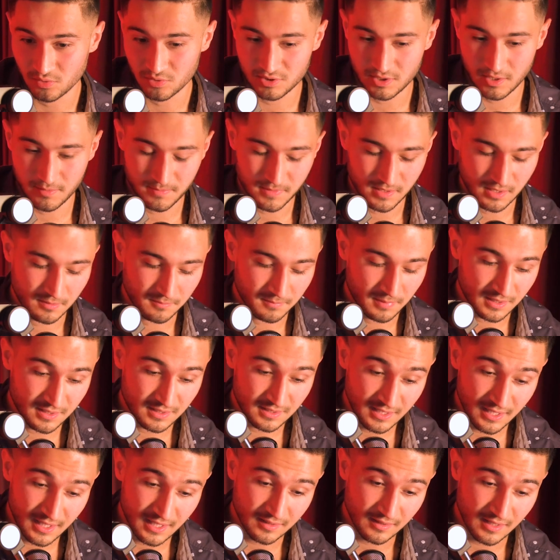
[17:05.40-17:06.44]
or something.
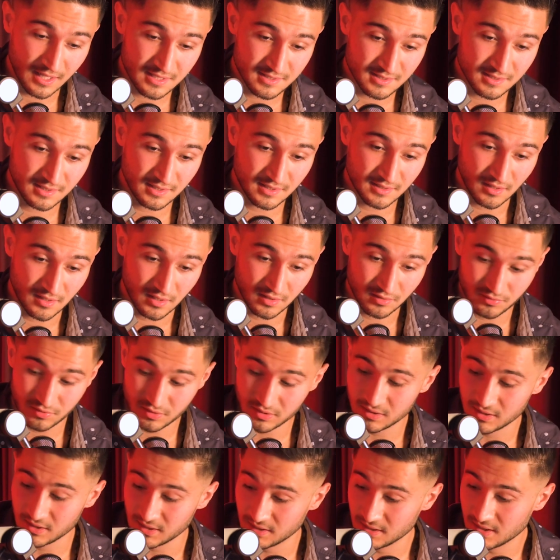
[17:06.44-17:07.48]
But yeah, last year I
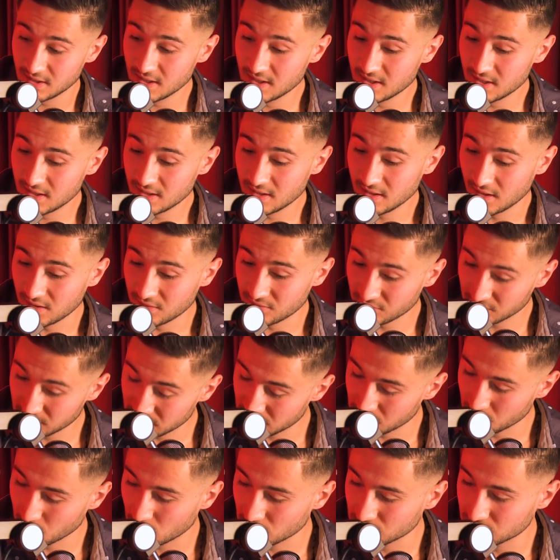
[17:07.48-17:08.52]
really
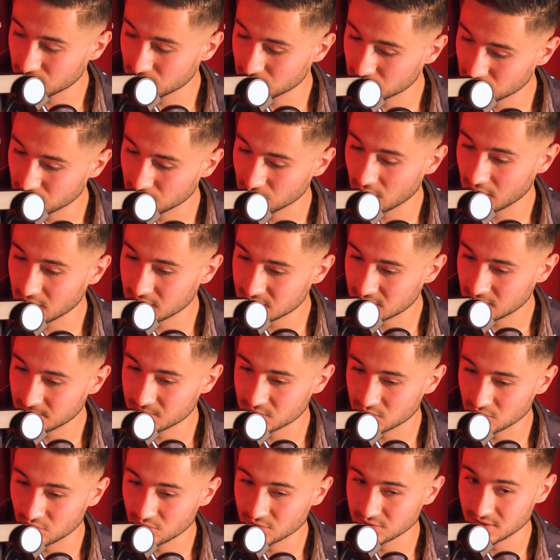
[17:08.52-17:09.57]
wanted to write some
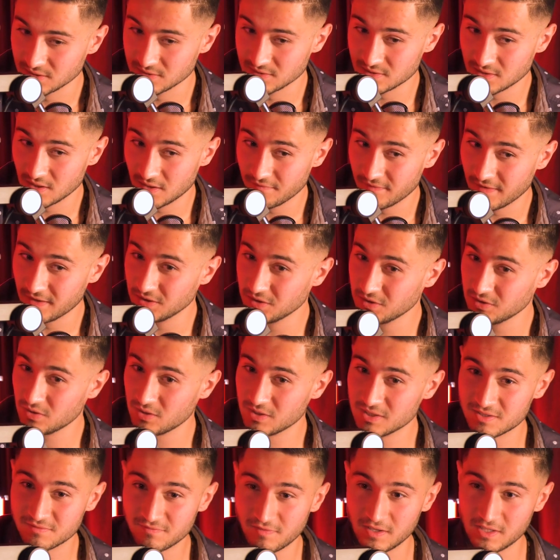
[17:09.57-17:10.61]
songs and stuff. And
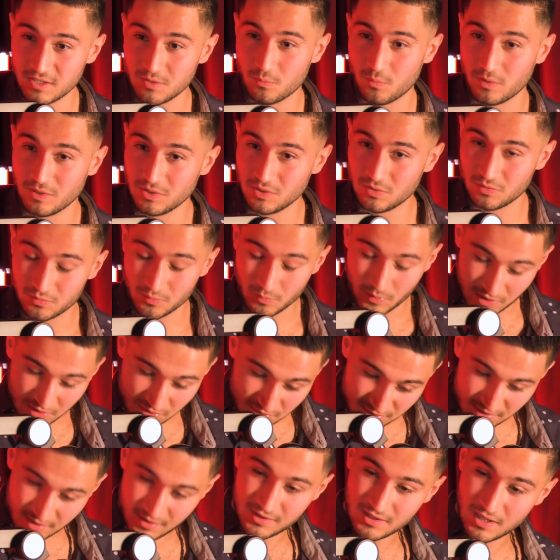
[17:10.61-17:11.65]
it's funny when you
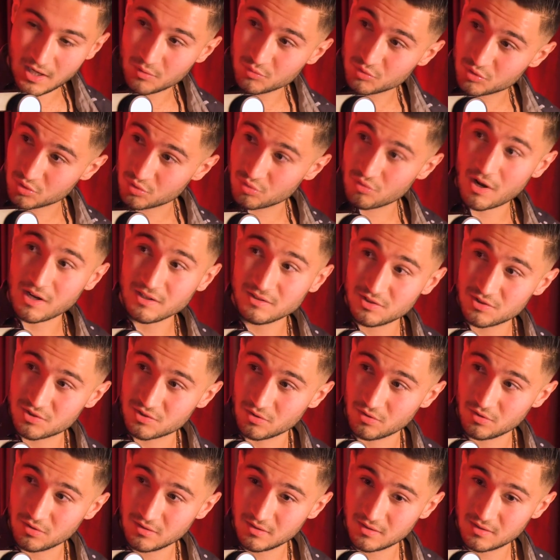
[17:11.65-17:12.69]
sit down to write a
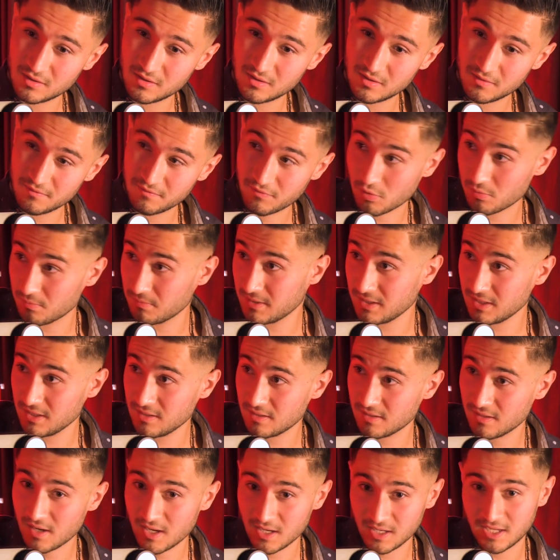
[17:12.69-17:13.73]
song. For me,
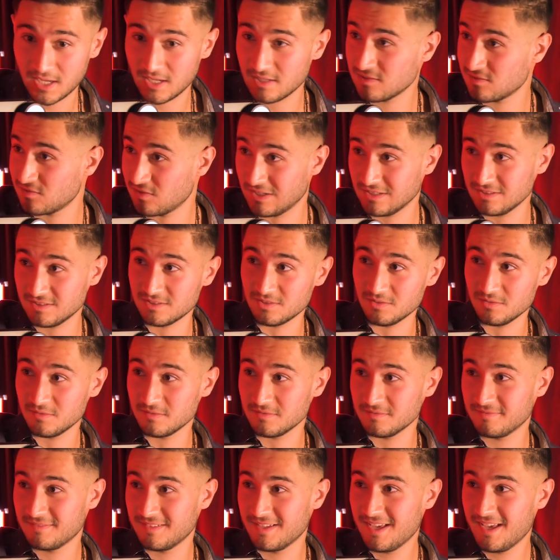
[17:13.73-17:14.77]
I can't write a song.
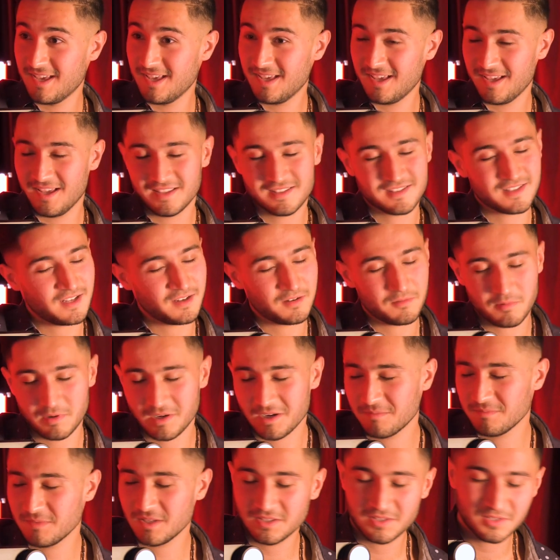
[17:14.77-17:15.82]
It's like when
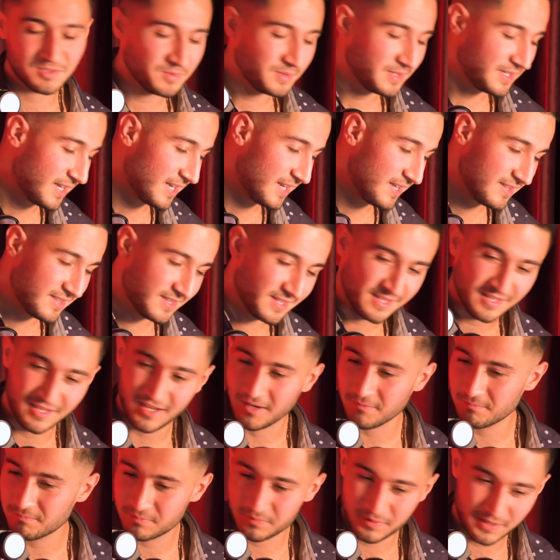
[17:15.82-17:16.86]
I'm not doing anything, I
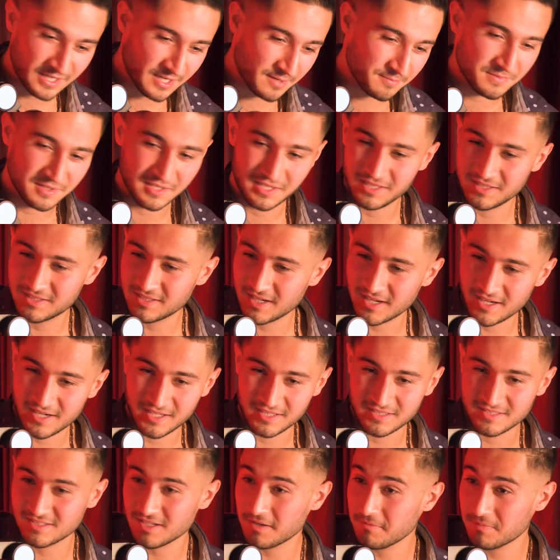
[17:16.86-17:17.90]
pick up the guitar
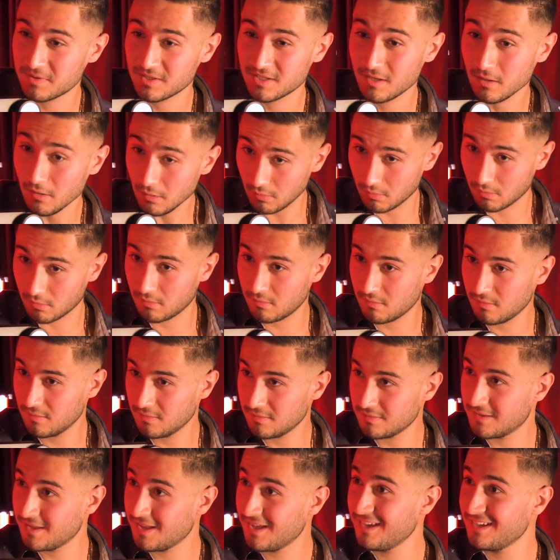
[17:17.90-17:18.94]
and something. Oh,
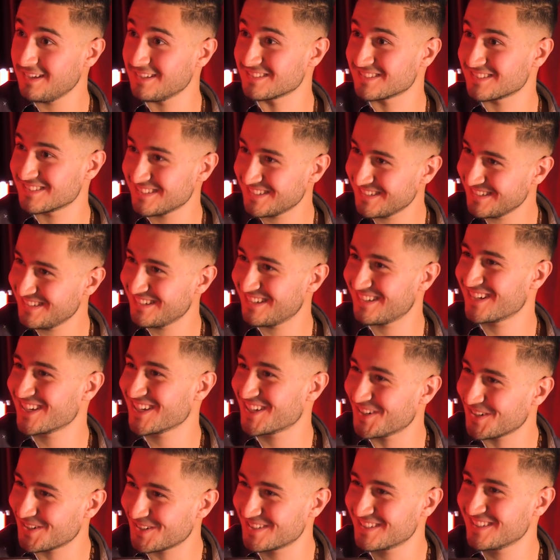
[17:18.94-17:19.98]
nice! I
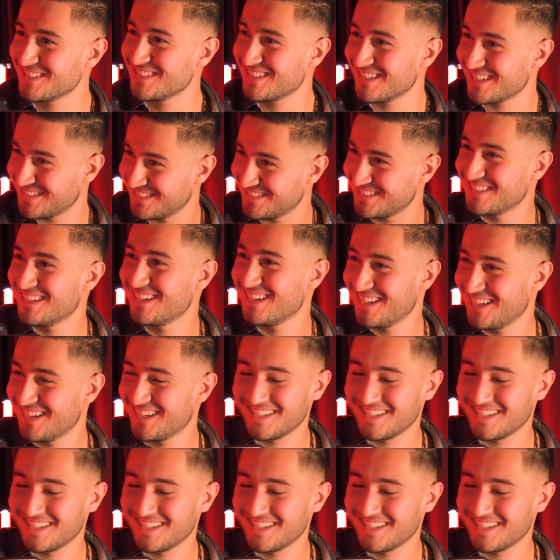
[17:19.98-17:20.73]
recorded and